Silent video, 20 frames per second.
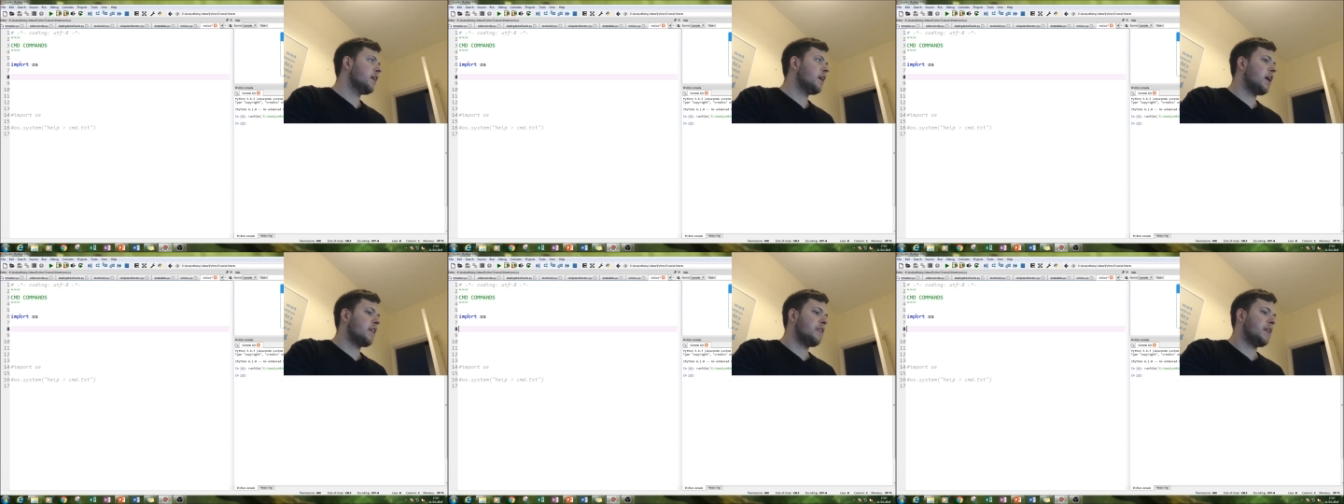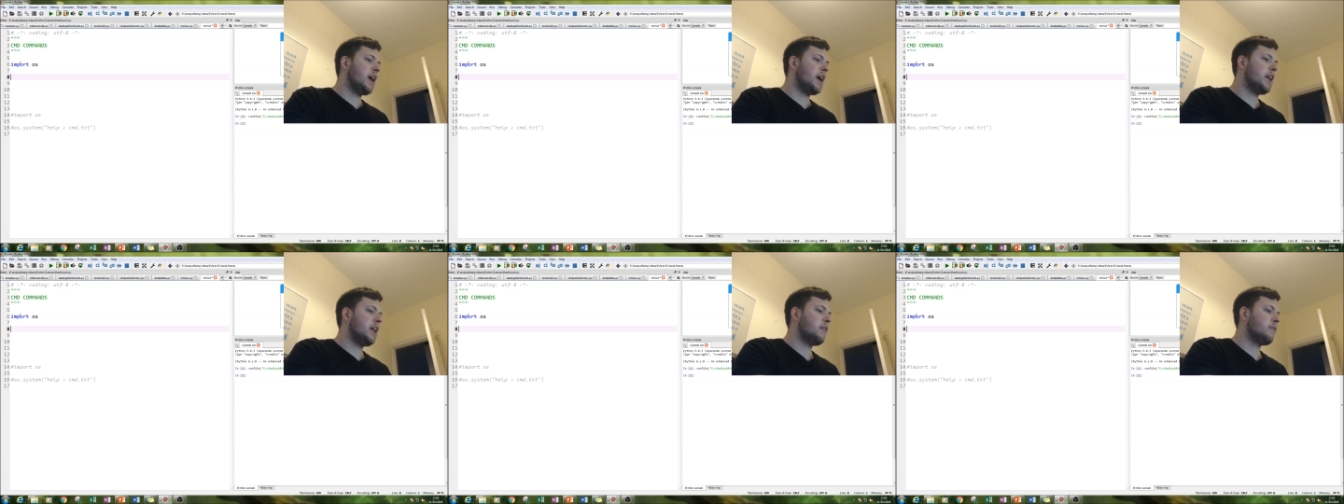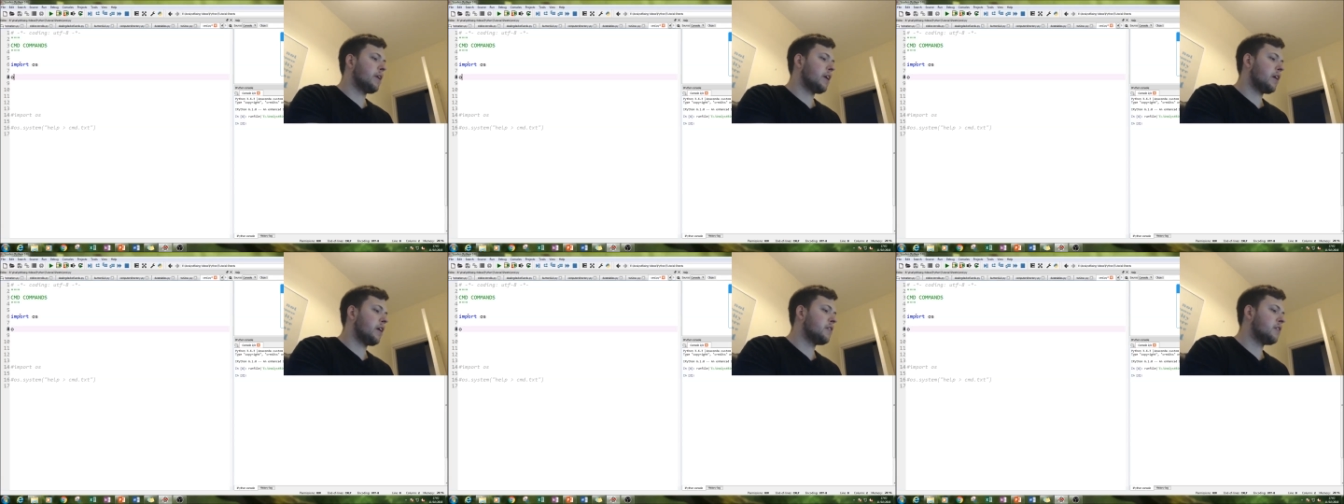And then
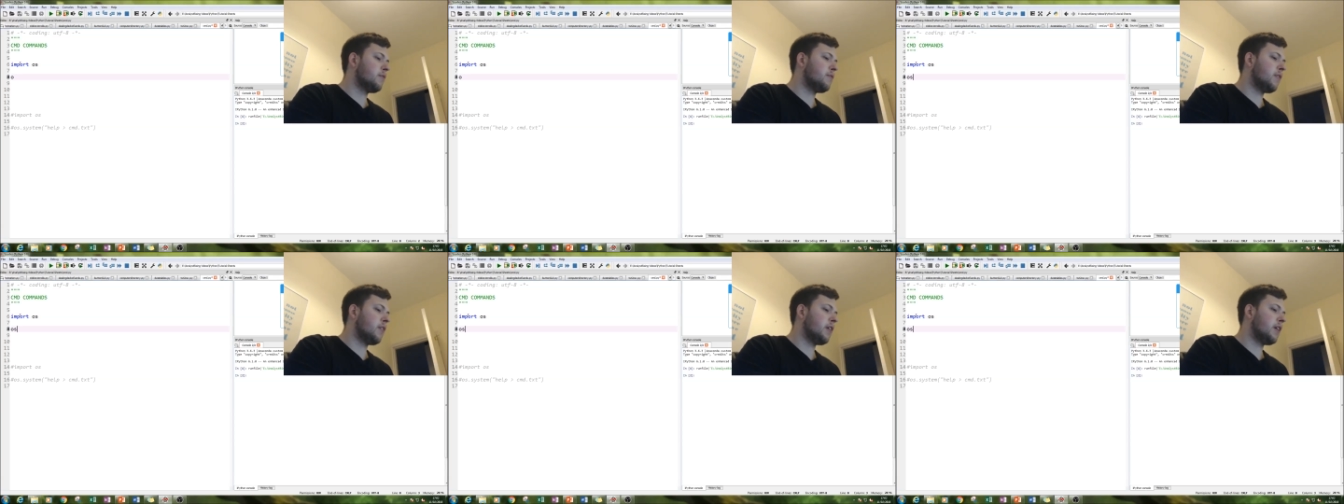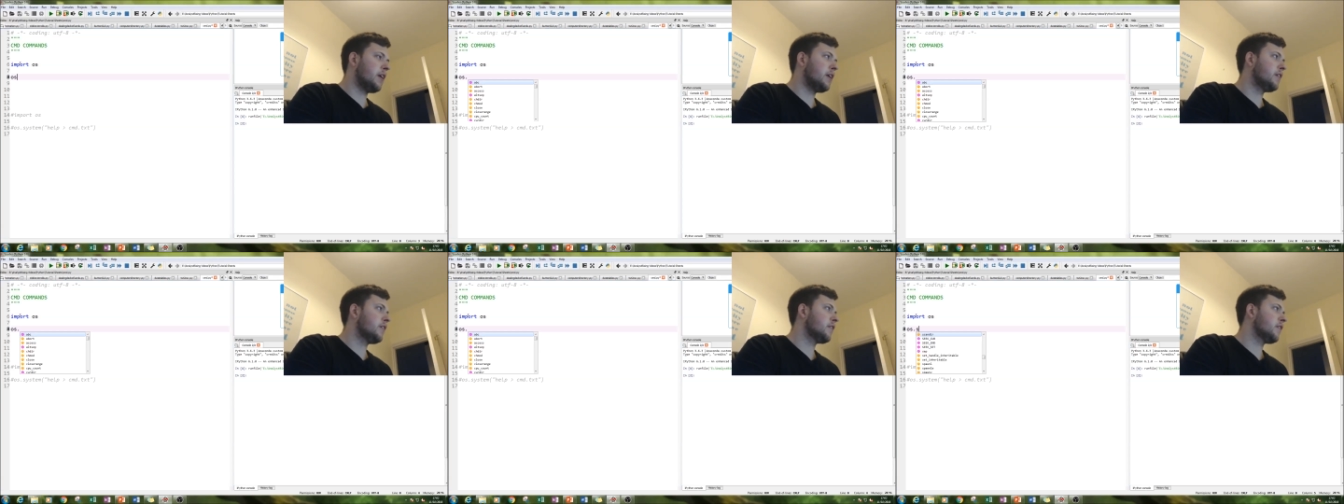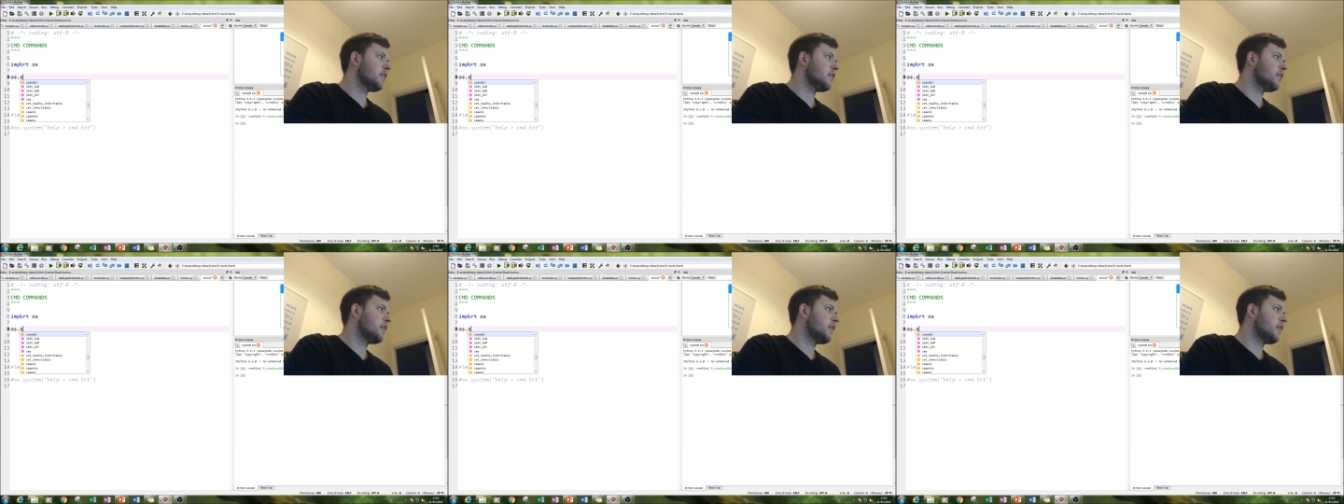we're going to find
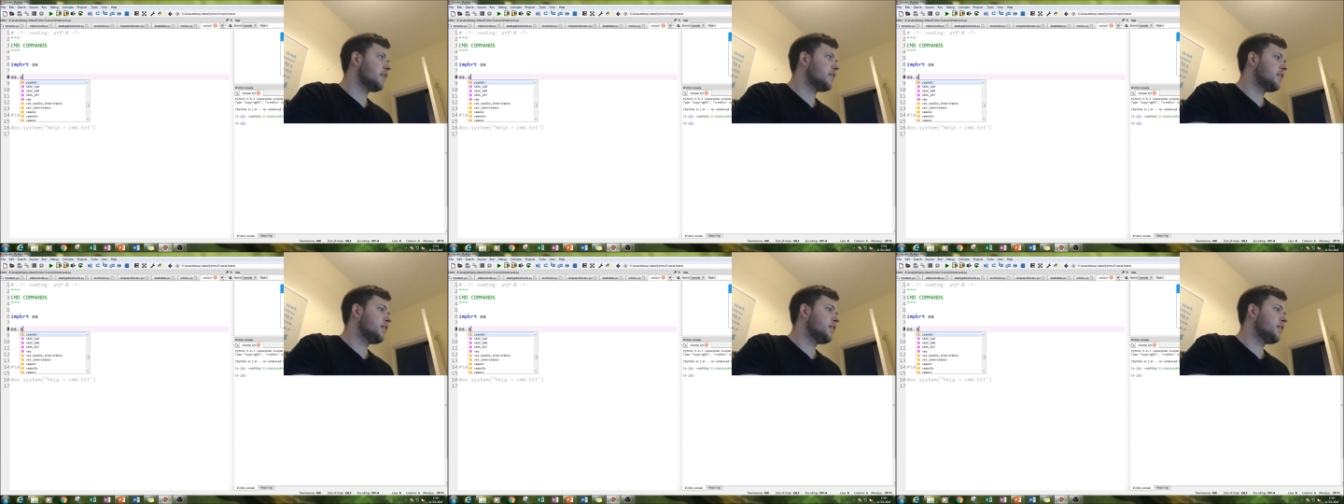the